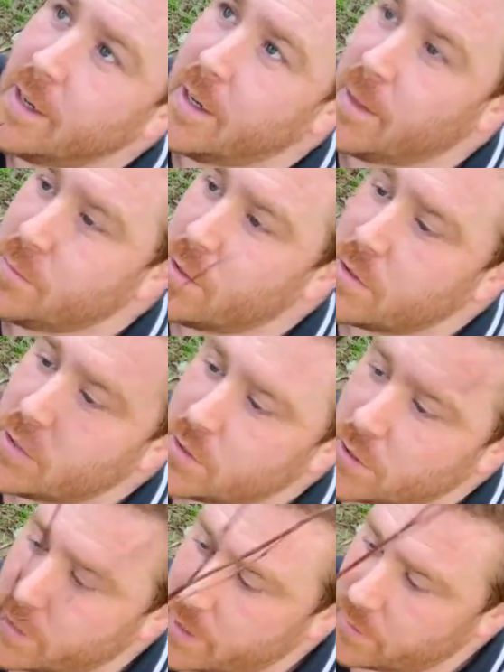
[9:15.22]
um, just to
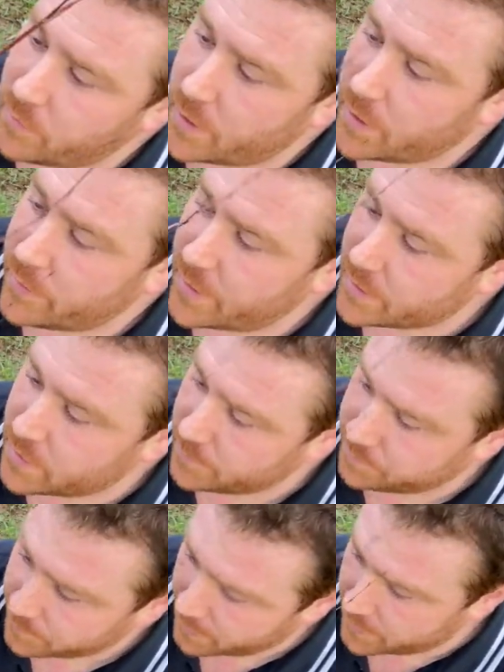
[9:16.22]
turn it in the right
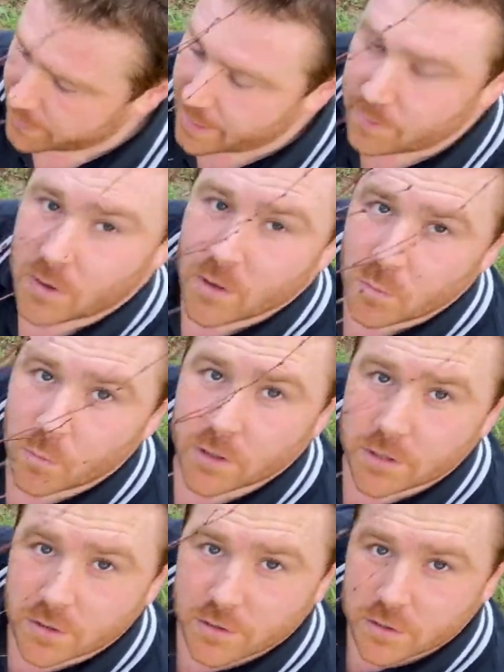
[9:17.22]
direction now one
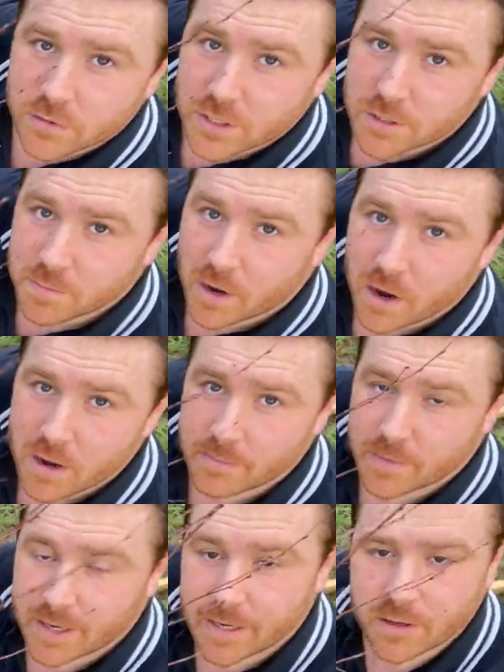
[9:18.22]
or two of the trees
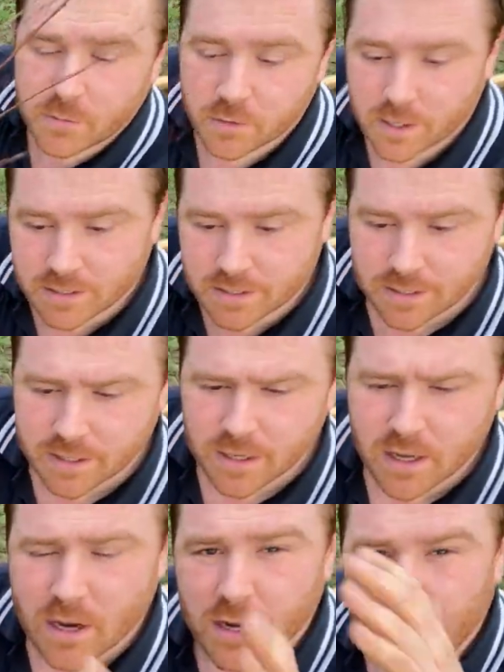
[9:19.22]
behind me were actually
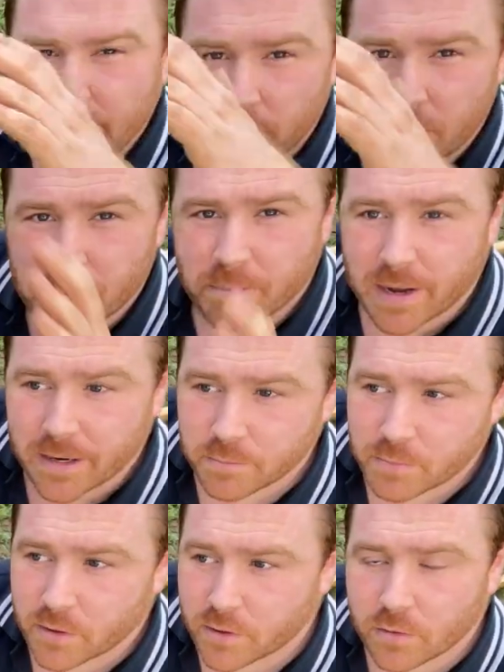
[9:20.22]
a little bit
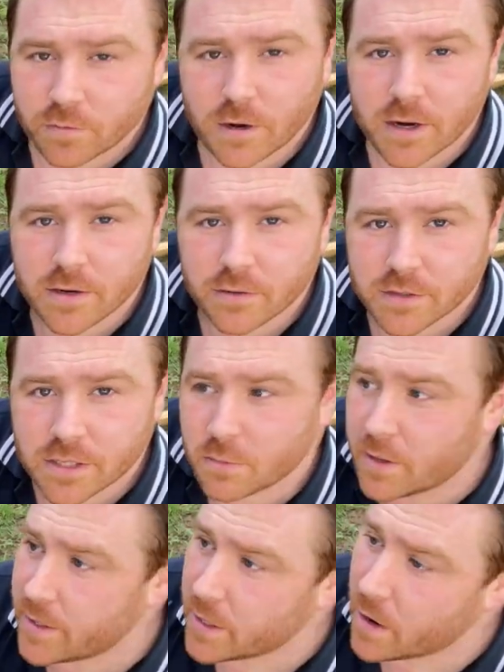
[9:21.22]
bent but you'll find obviously
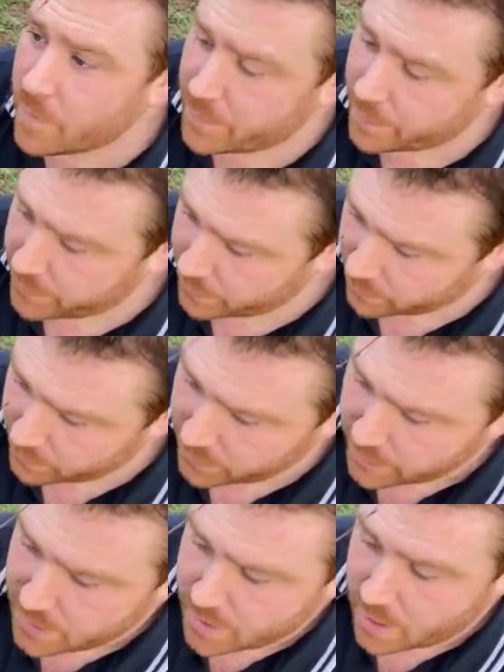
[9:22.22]
when they are very young
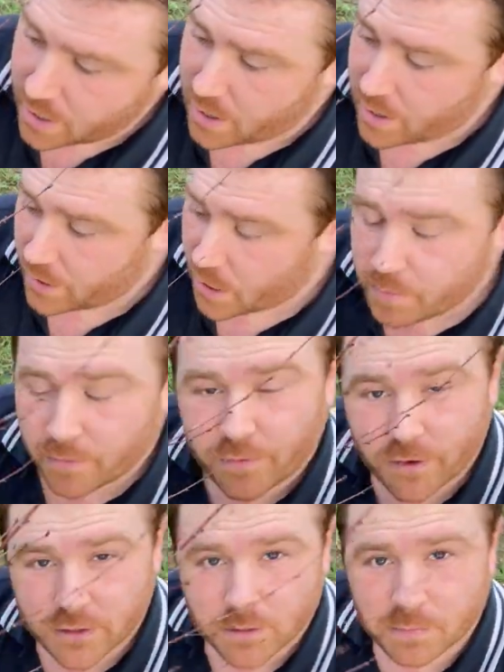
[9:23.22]
uh, and I
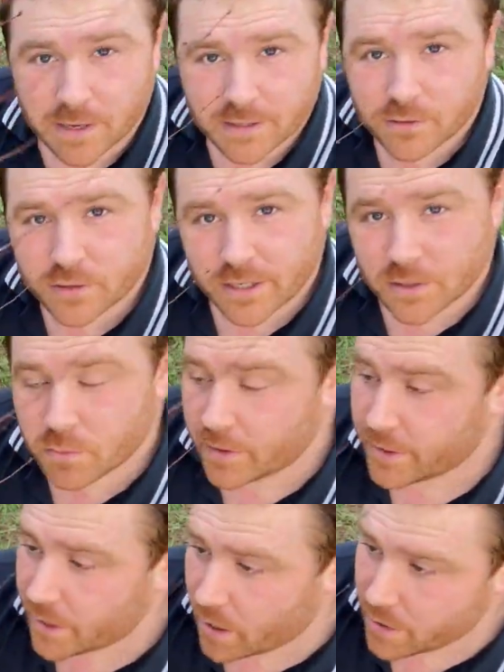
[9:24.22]
prefer to plant trees
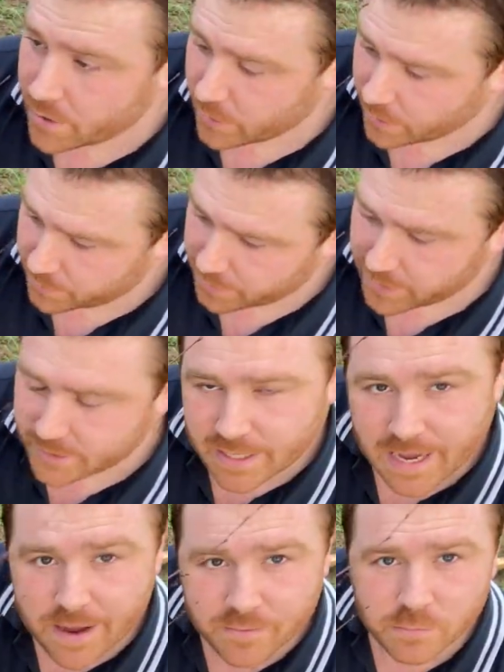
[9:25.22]
when they are younger because
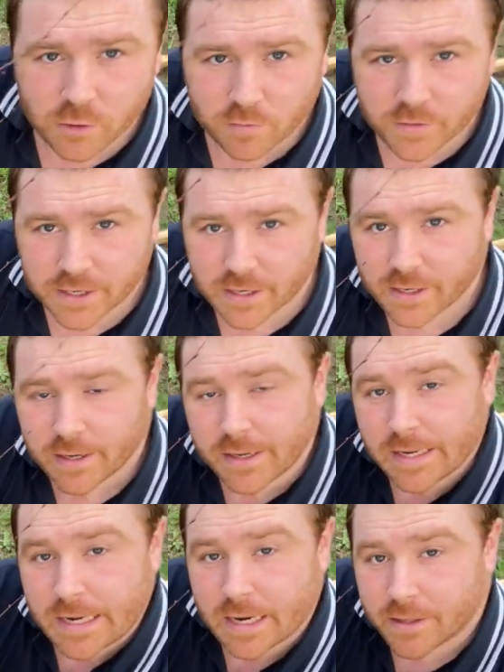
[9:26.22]
they have more vigor
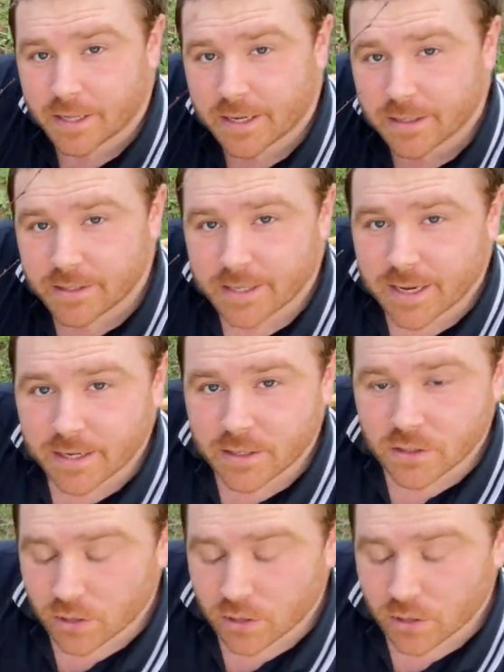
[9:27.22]
and they can take